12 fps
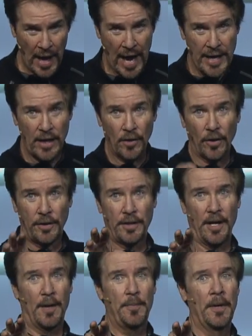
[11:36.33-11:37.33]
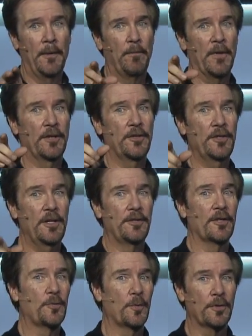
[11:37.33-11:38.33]
and he looked up, and
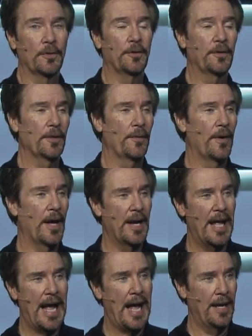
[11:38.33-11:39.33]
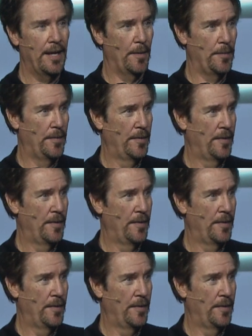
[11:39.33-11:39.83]
Jesus was looking right at him.